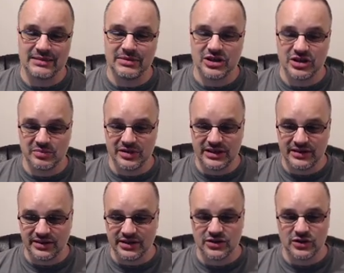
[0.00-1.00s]
meshes beneath
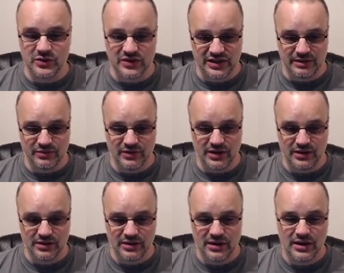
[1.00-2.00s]
it, do the same thing.
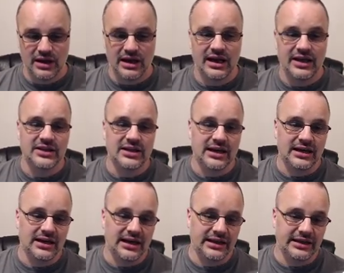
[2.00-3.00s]

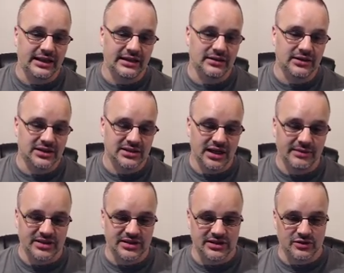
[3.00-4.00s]
And then the timer
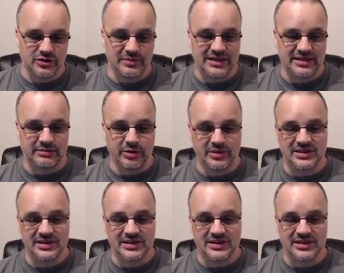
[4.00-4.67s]
starts automatically. The moment it's